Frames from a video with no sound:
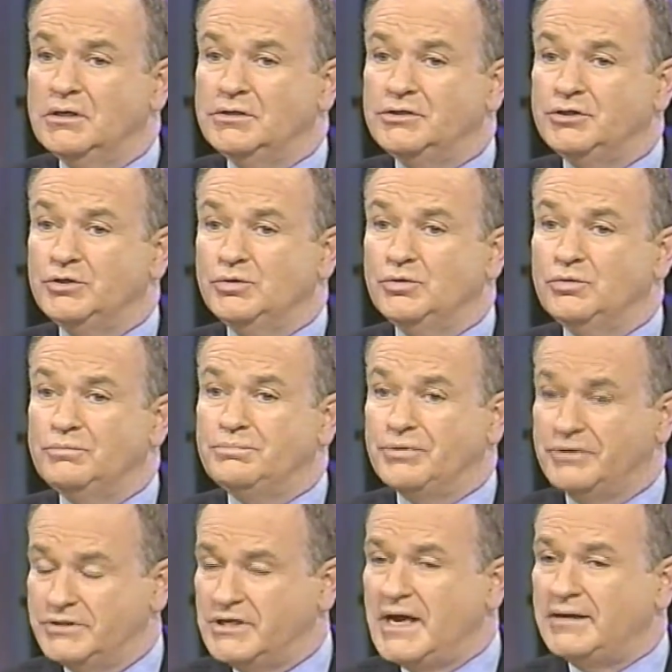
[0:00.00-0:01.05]
to
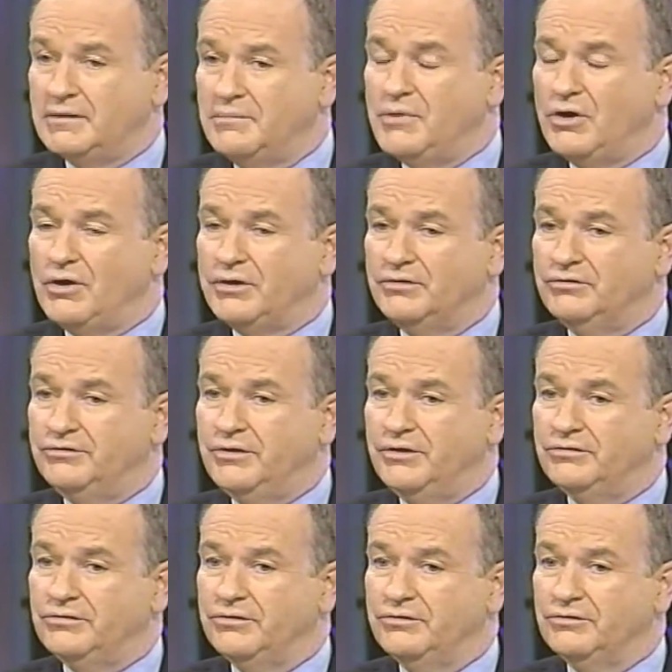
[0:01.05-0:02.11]
protect American
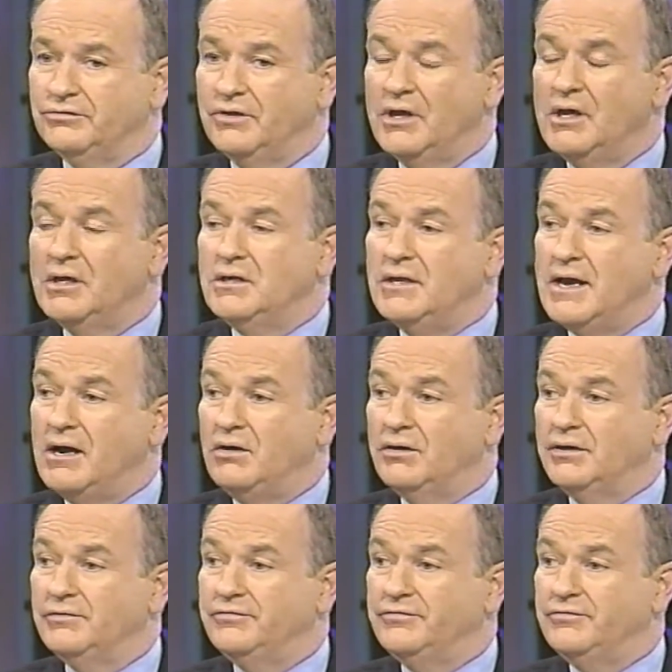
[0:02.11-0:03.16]
citizens?
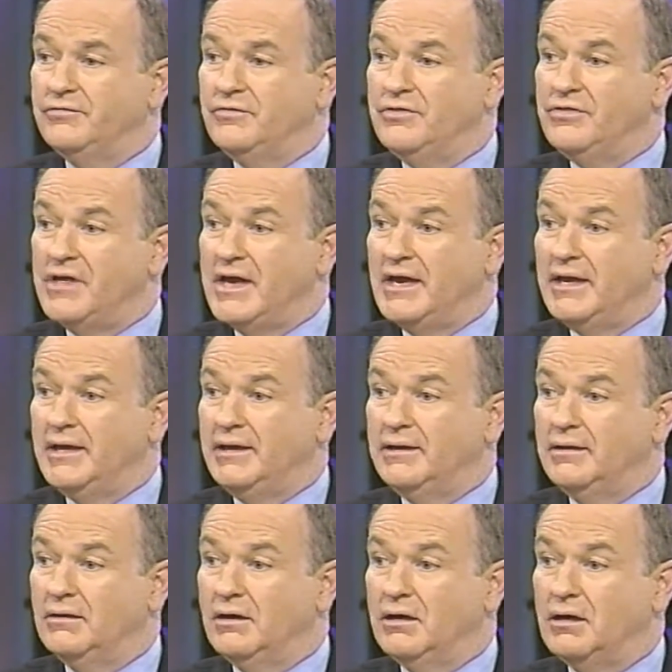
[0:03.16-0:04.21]
Now, if
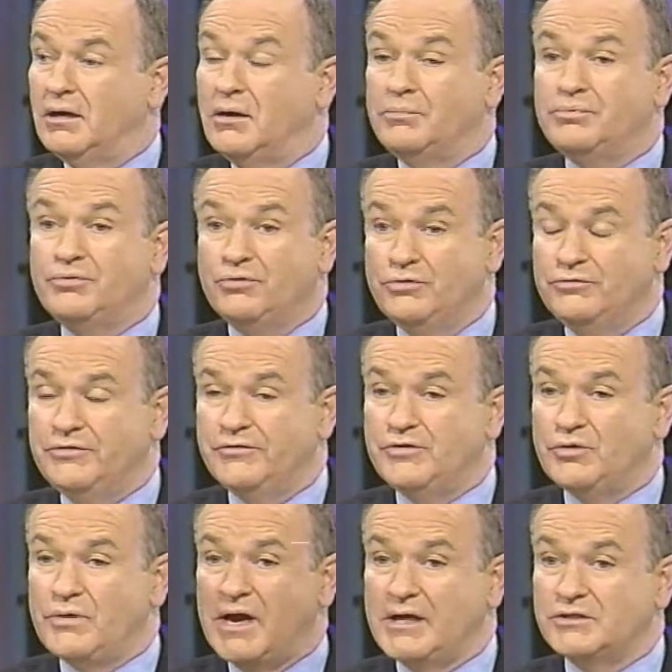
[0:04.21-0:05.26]
they approved of
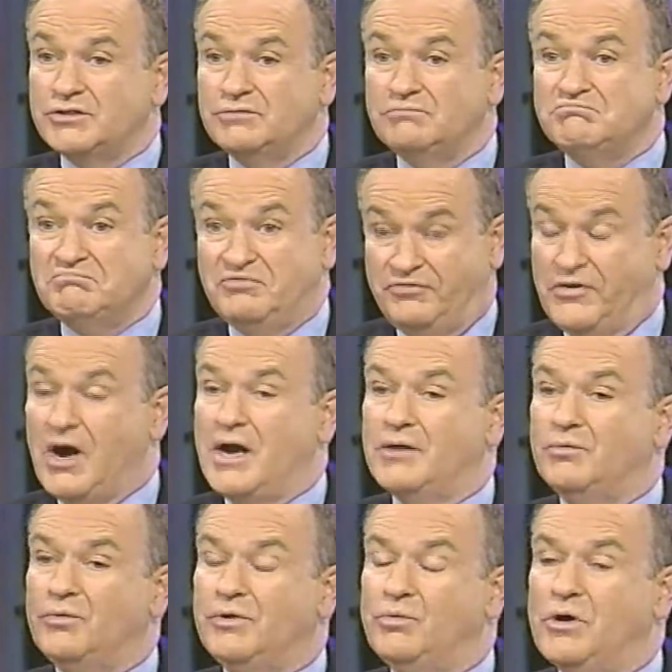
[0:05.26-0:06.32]
your action,
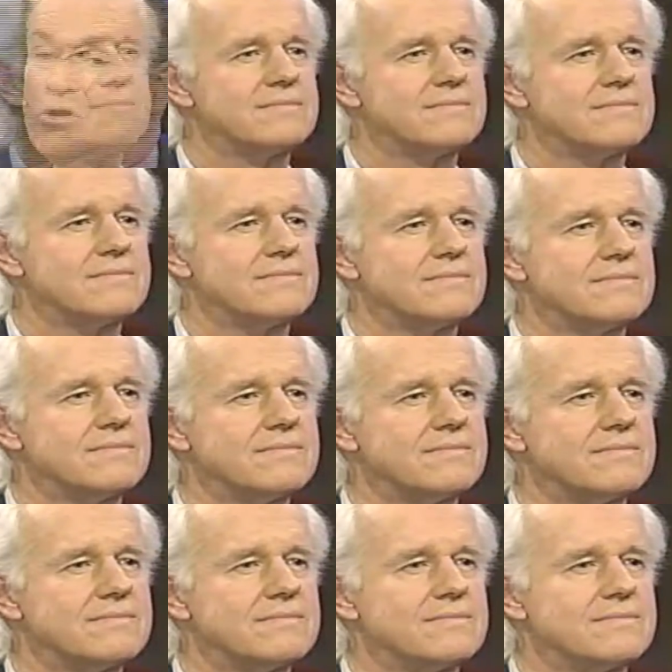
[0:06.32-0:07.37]
fine, we welcome that.
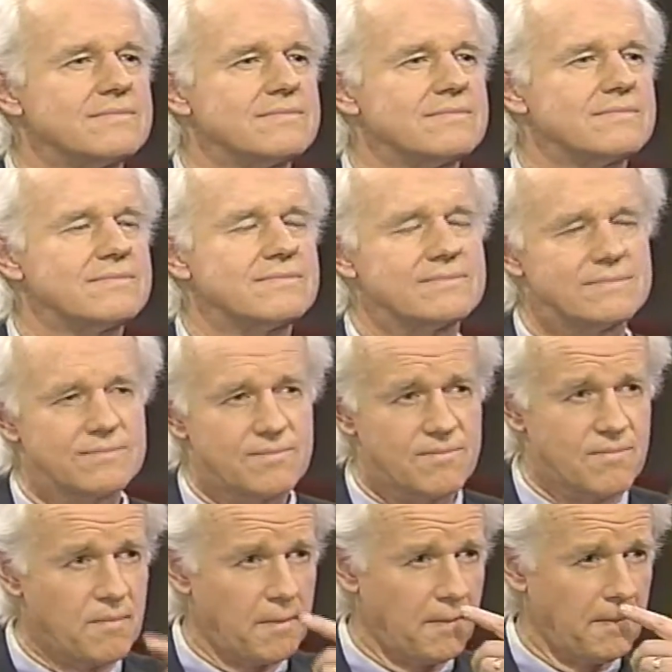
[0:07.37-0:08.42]
But why would you
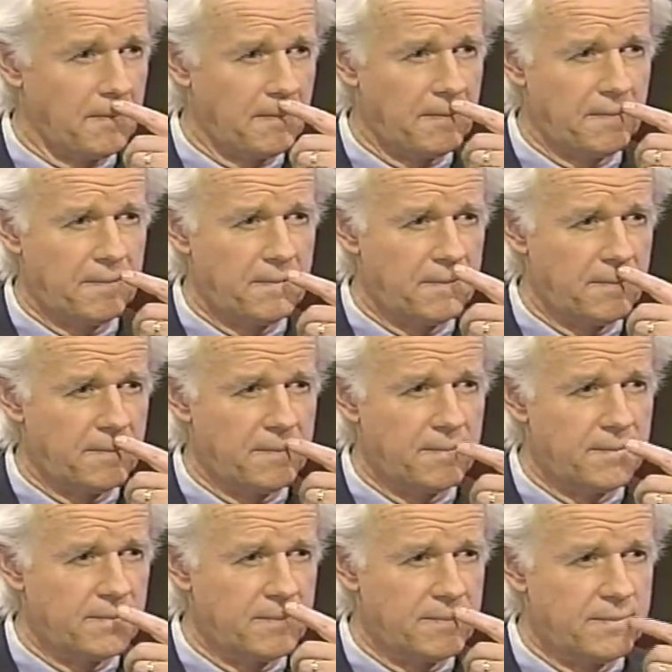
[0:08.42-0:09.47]
try to convince
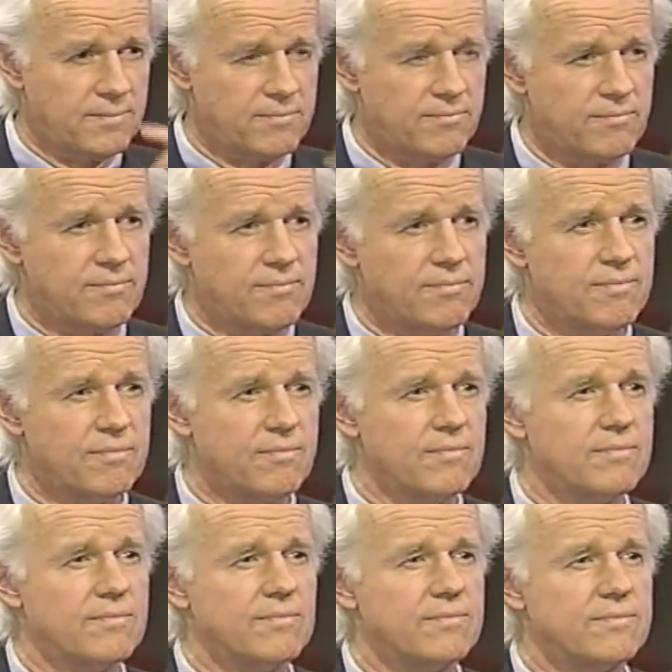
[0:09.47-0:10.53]
anyone outside of the
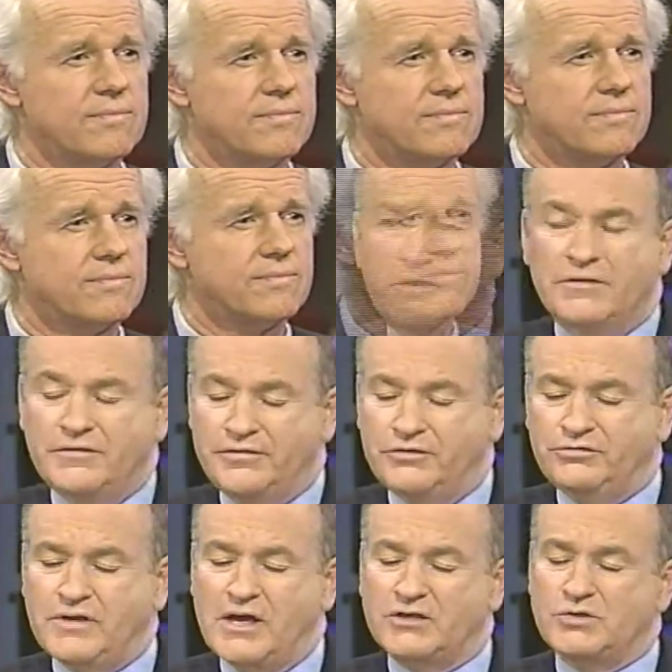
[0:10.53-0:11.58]
United States that
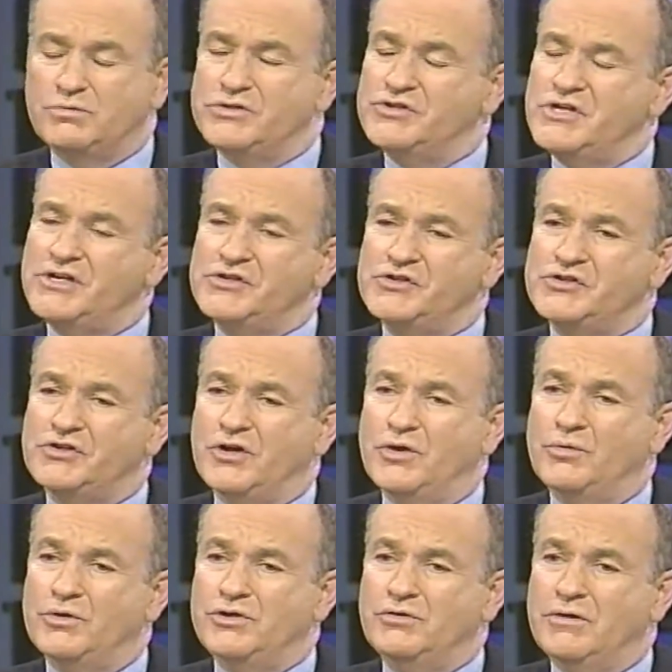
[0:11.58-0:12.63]
this action was necessary
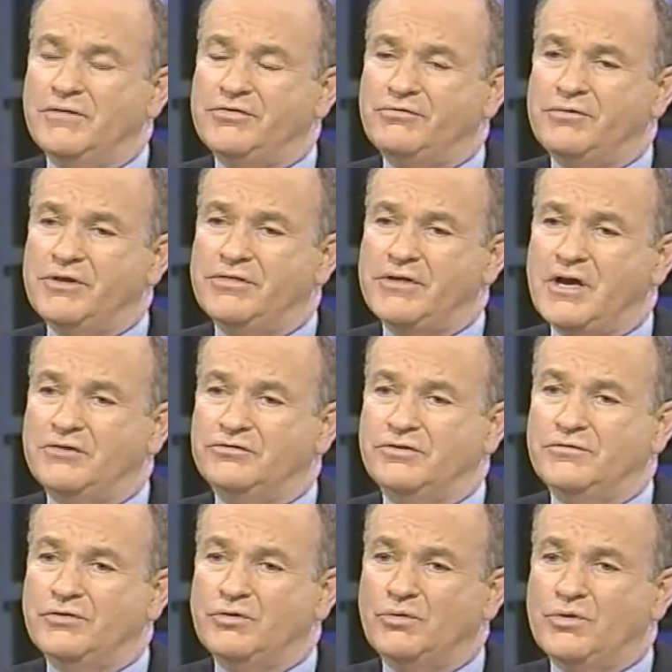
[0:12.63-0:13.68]
when you have
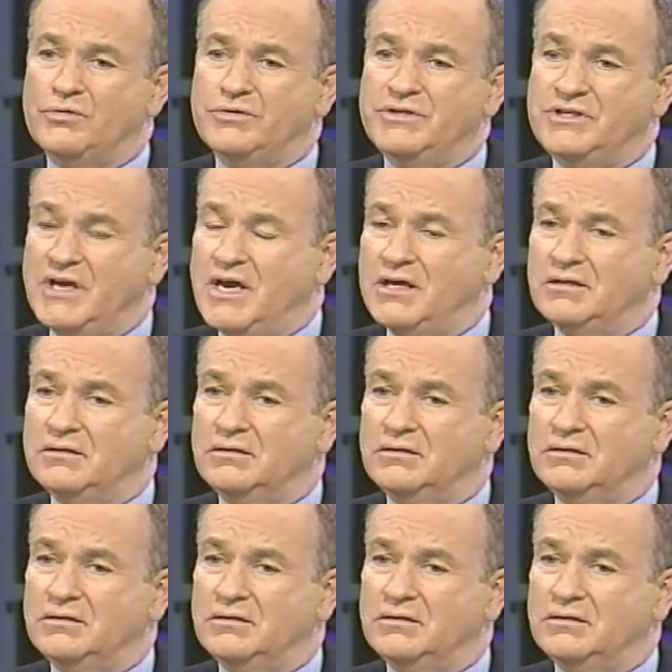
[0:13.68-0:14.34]
3,000 of your own dead?